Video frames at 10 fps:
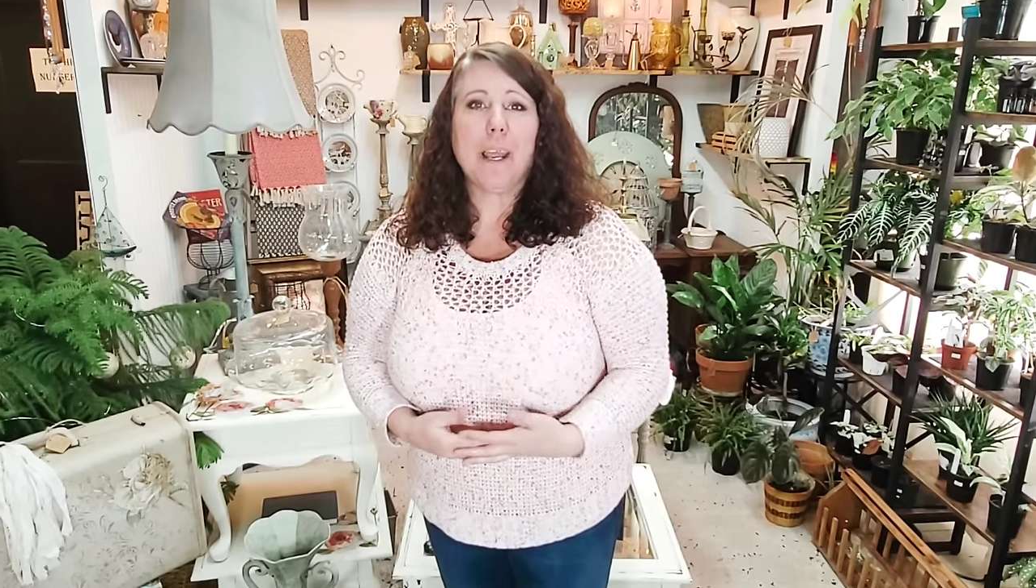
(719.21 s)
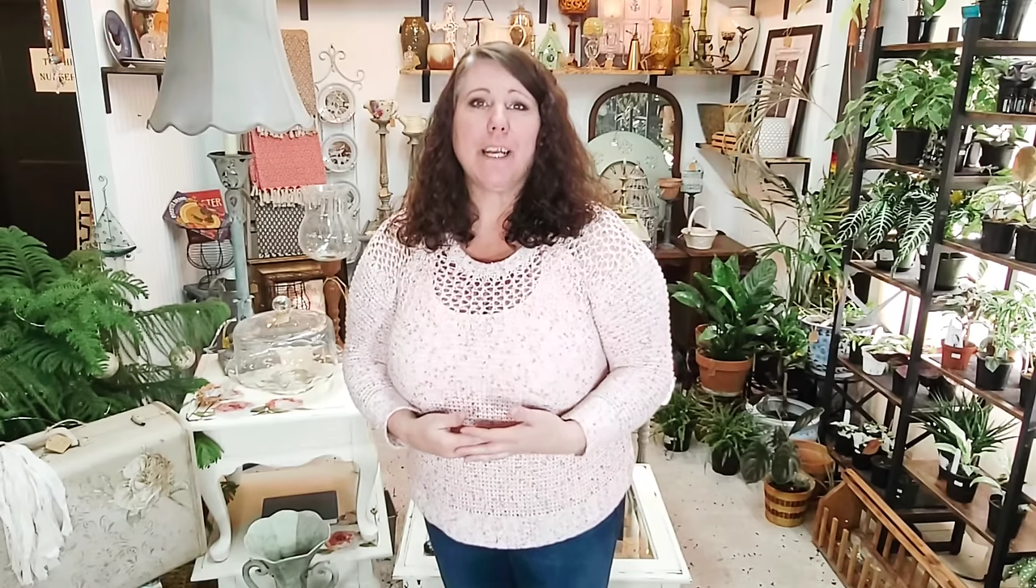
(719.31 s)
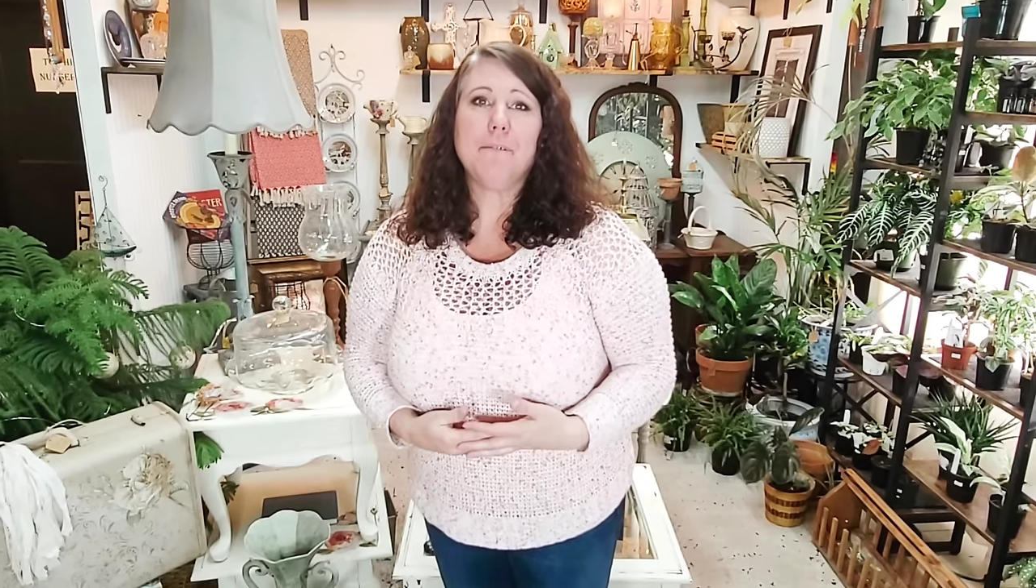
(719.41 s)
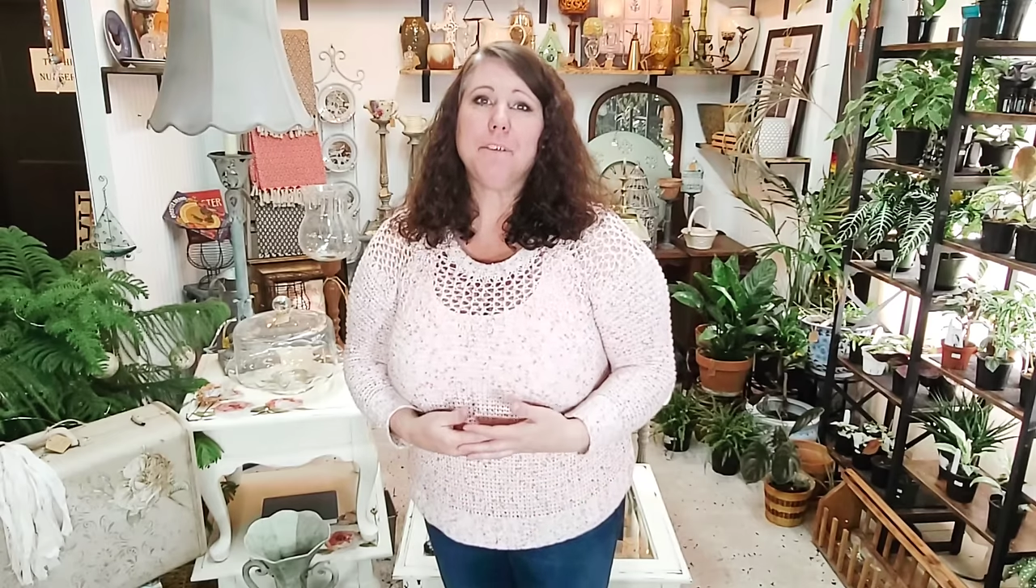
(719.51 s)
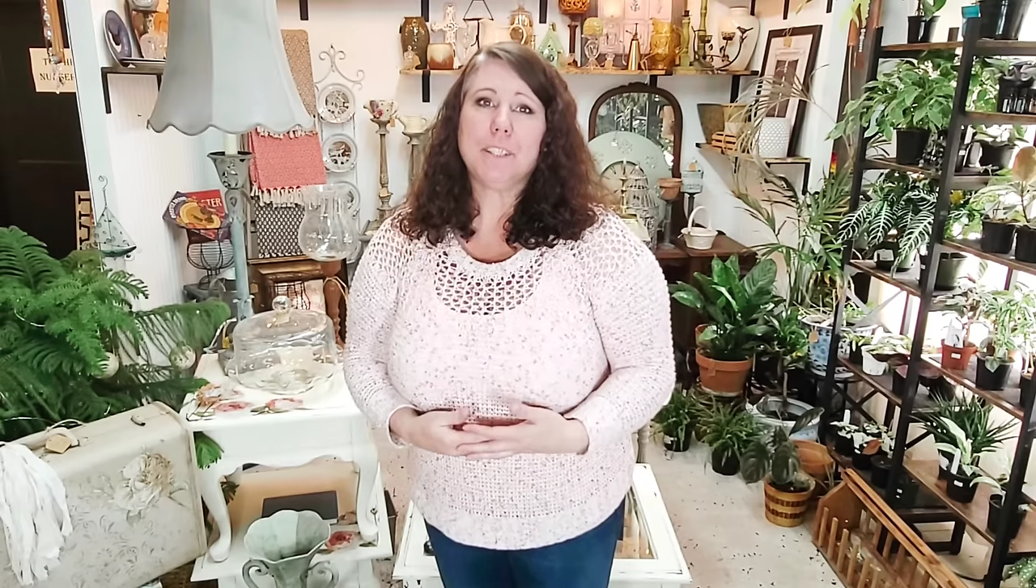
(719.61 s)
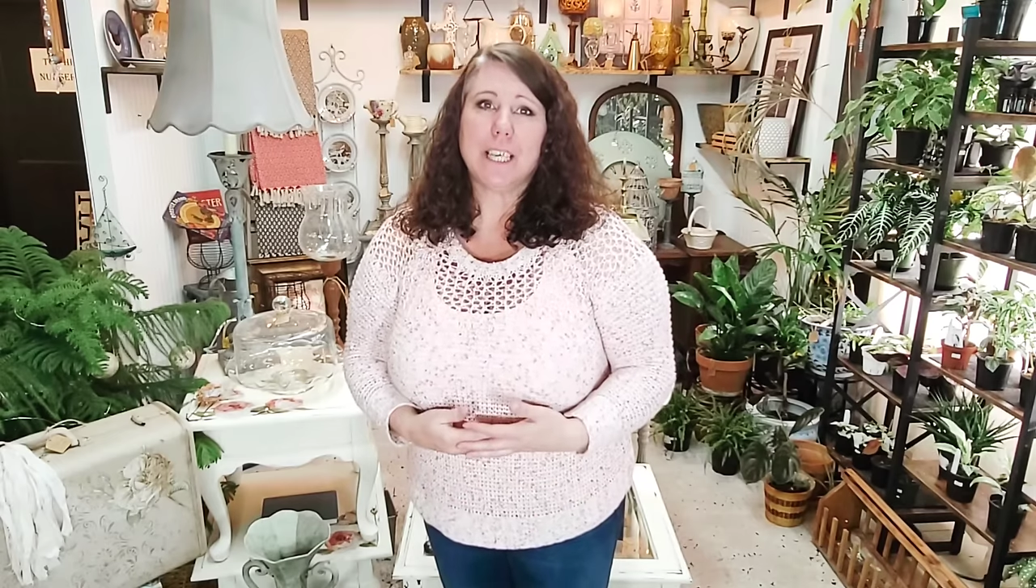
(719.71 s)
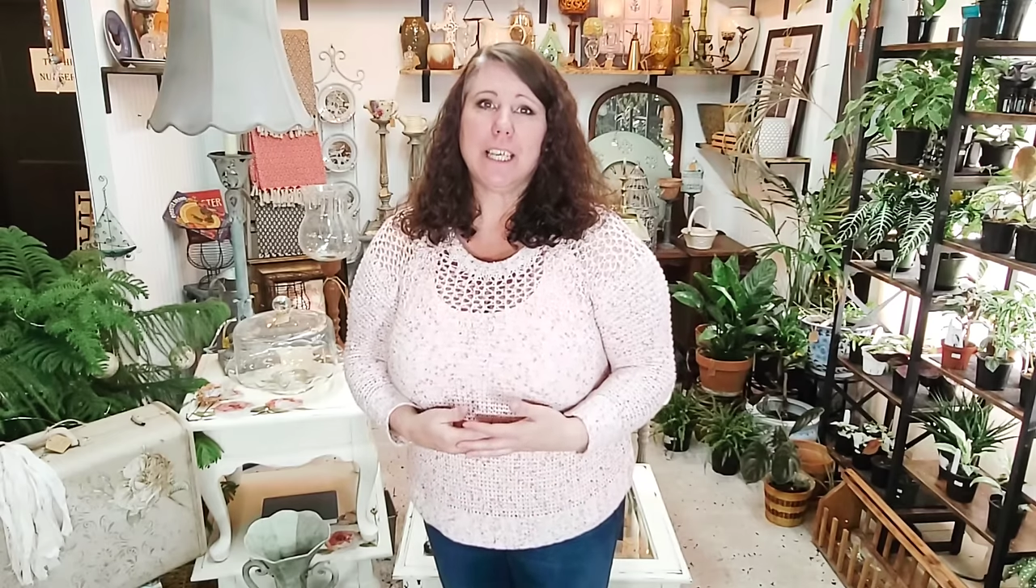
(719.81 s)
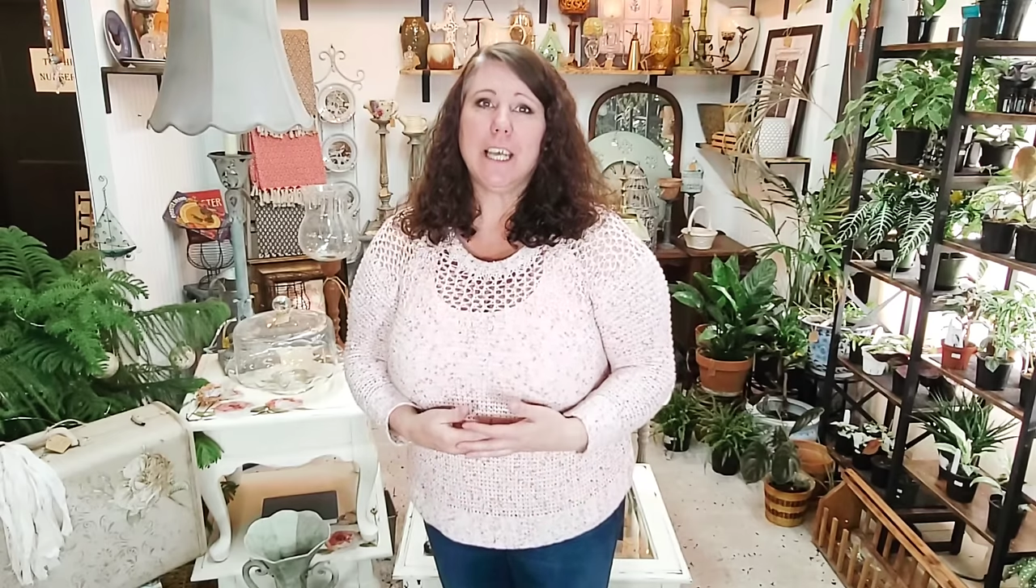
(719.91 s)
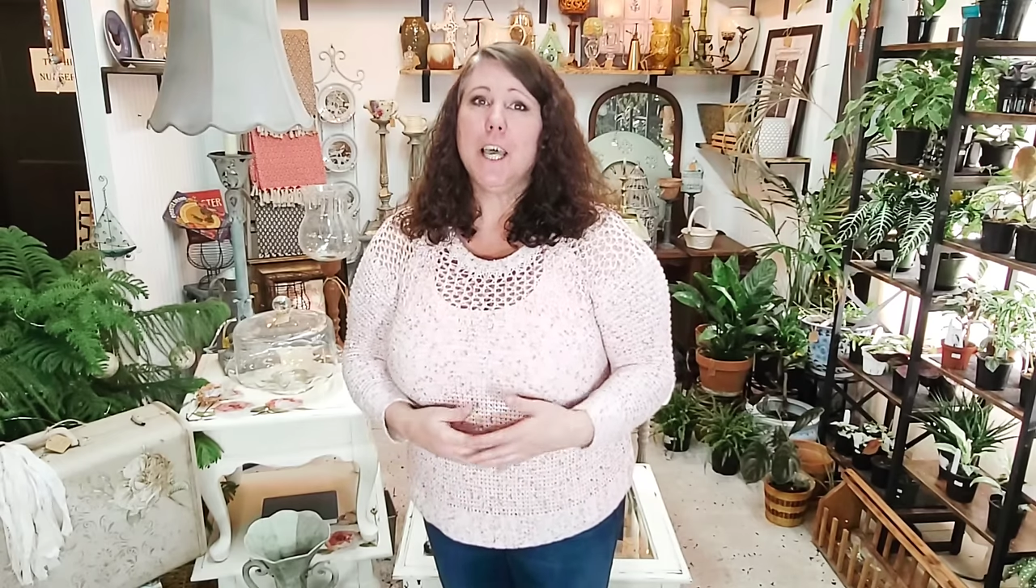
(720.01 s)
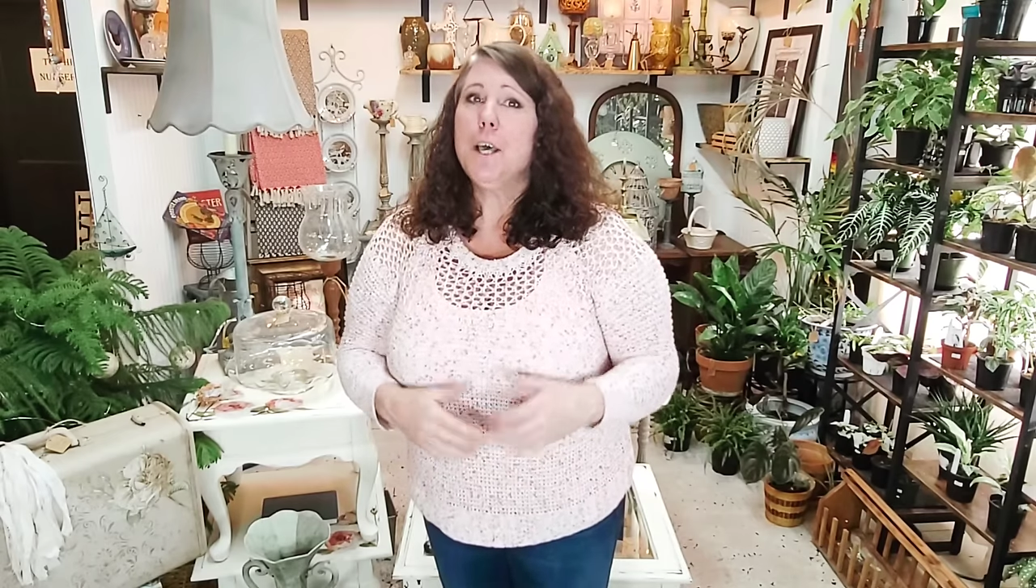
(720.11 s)
and if you
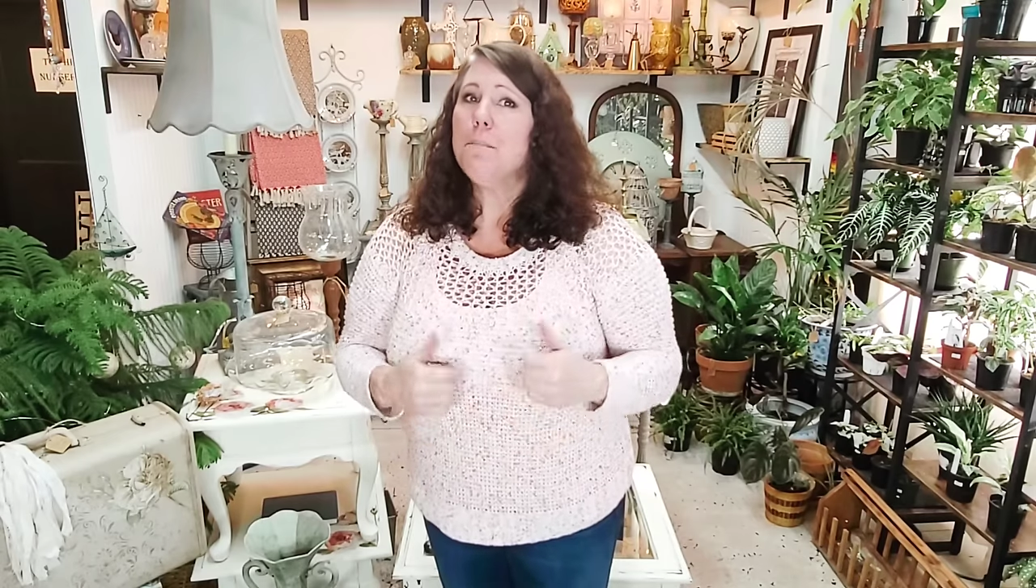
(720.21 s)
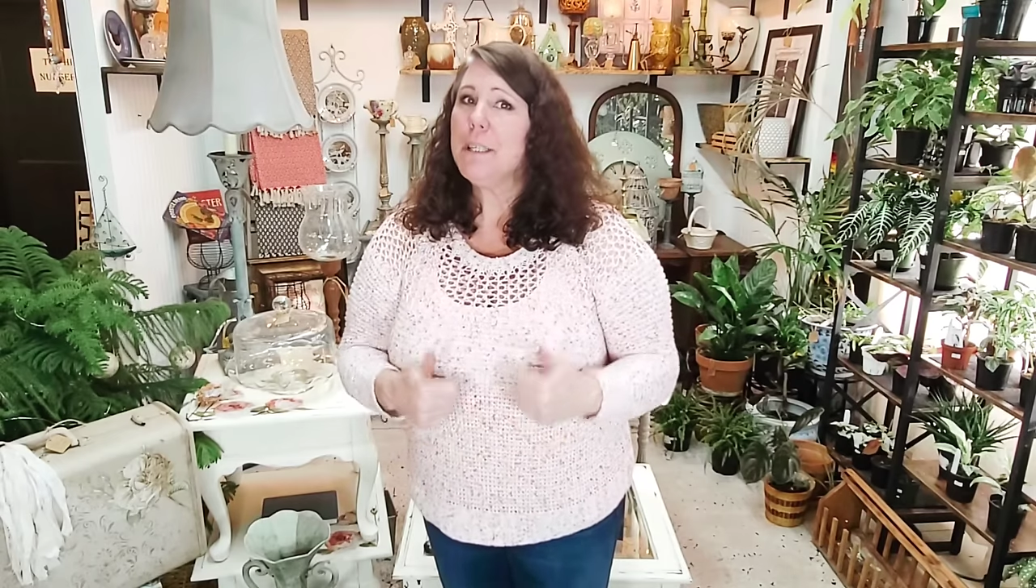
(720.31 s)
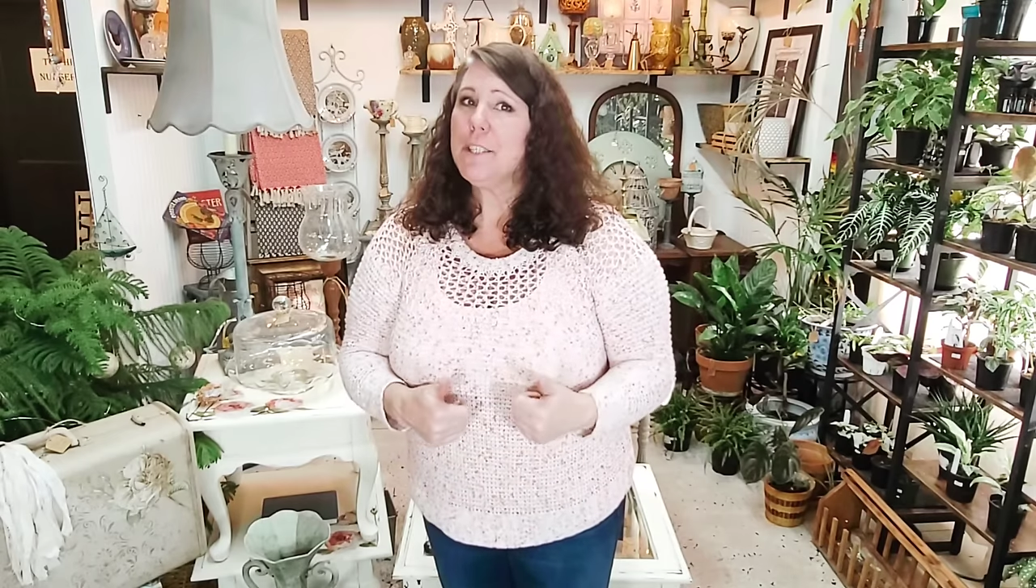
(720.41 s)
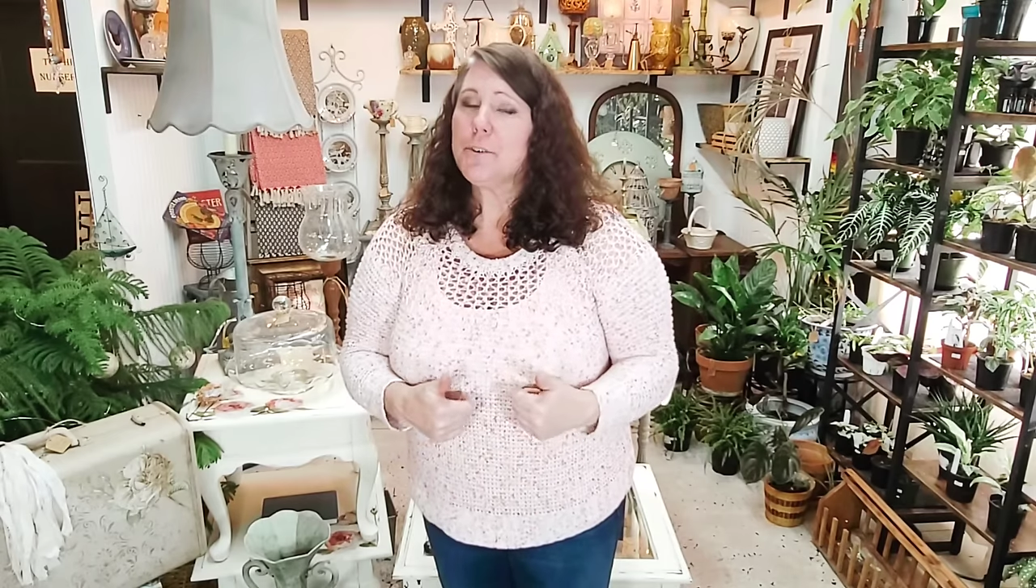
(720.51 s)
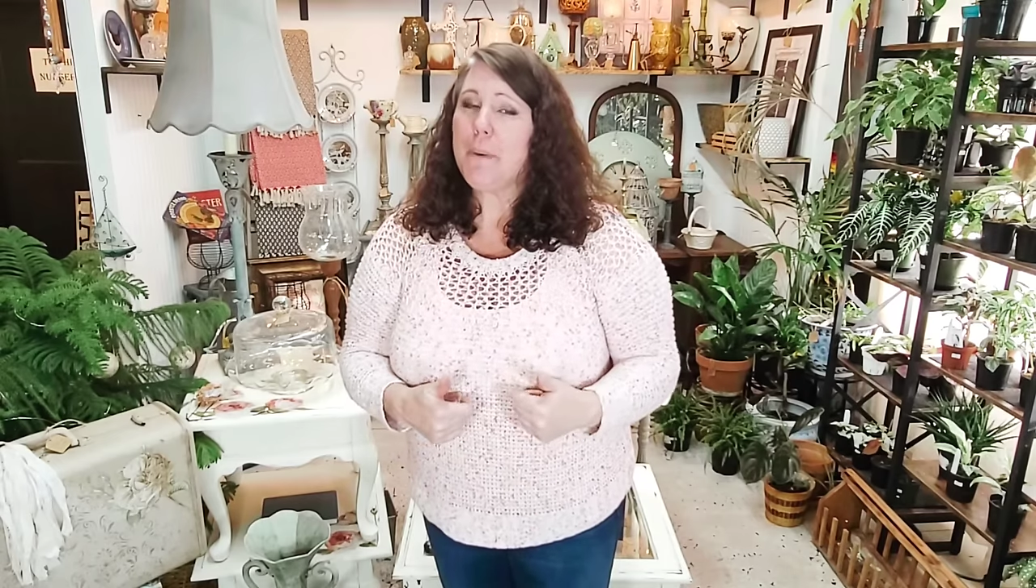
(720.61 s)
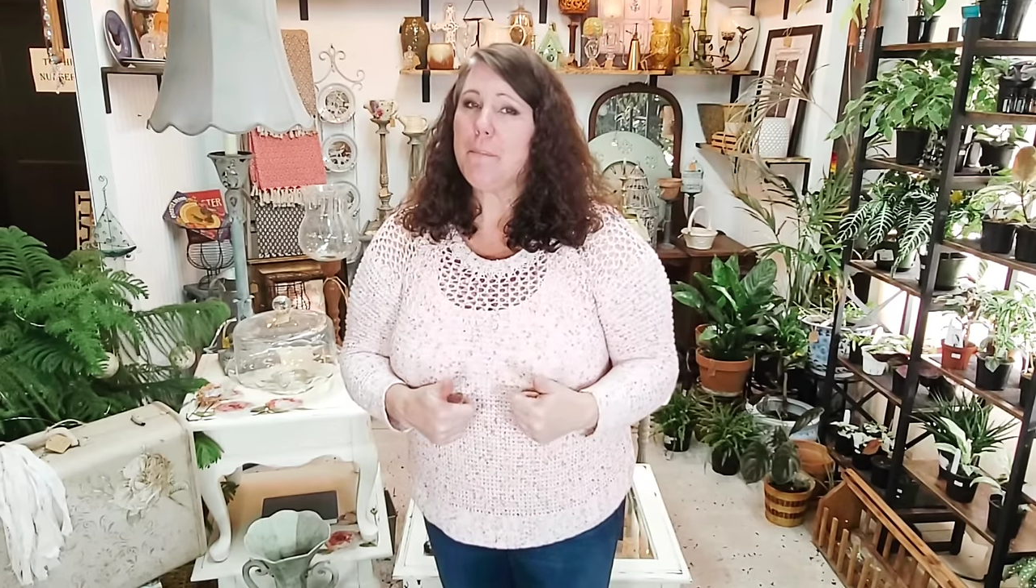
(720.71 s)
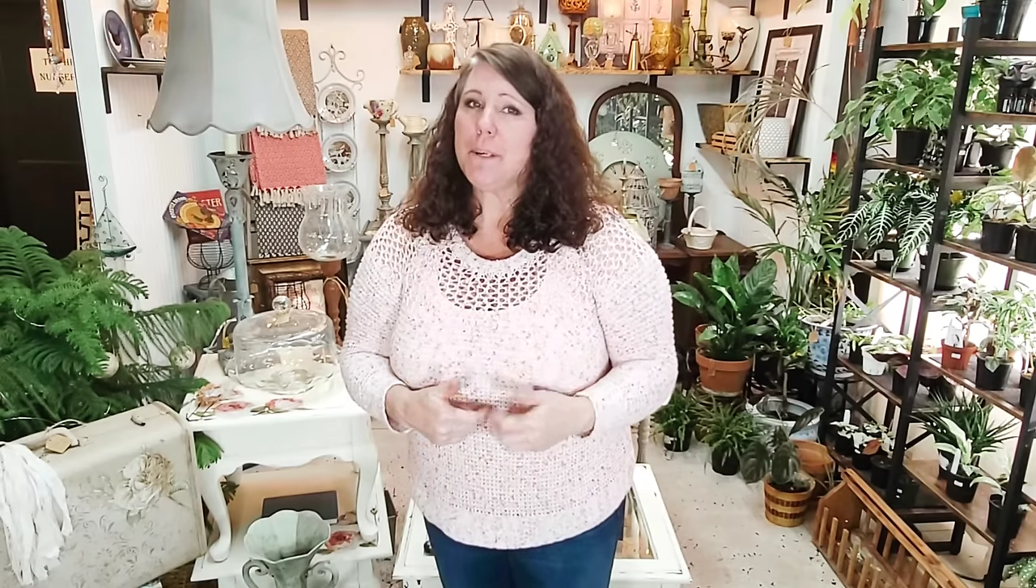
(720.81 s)
did, please remember